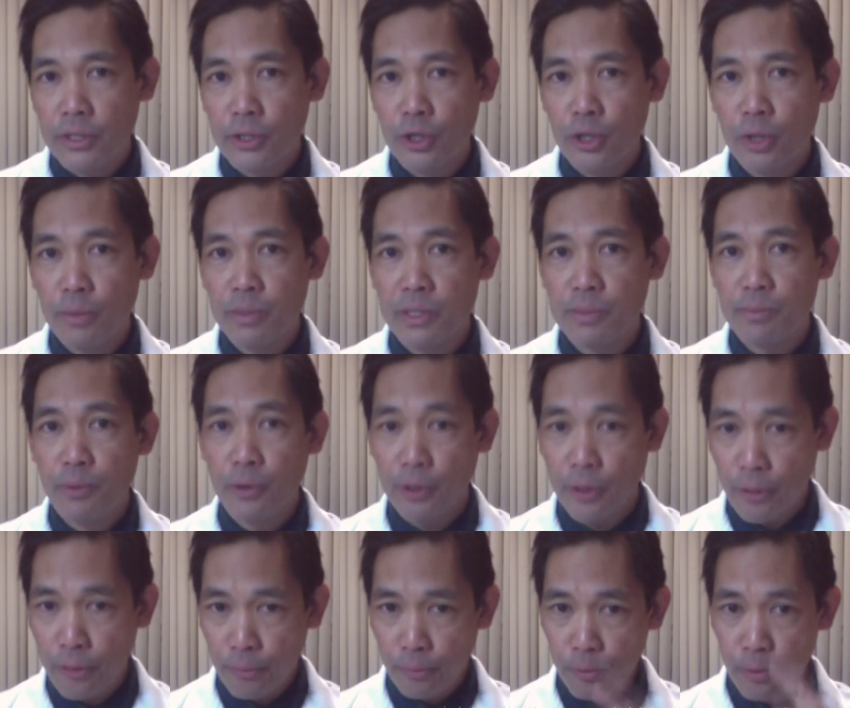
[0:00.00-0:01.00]
tube is put
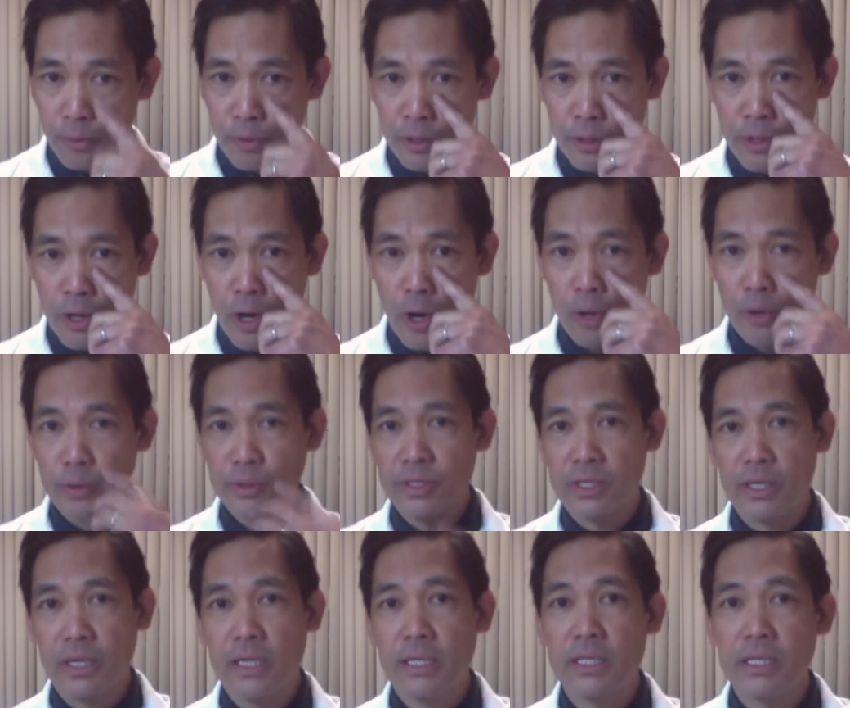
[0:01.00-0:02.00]
through the
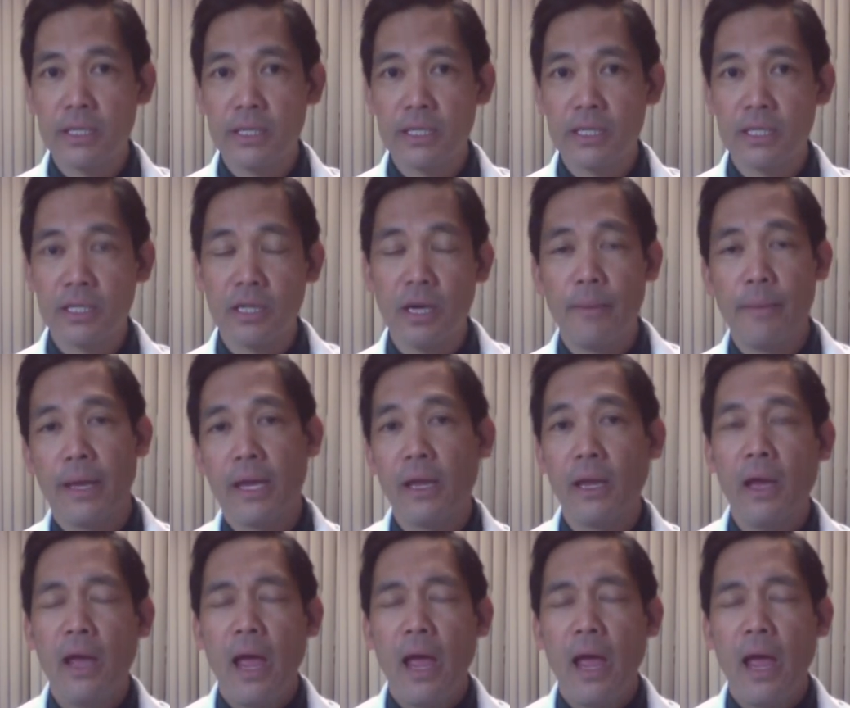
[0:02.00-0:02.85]
nose into the stomach,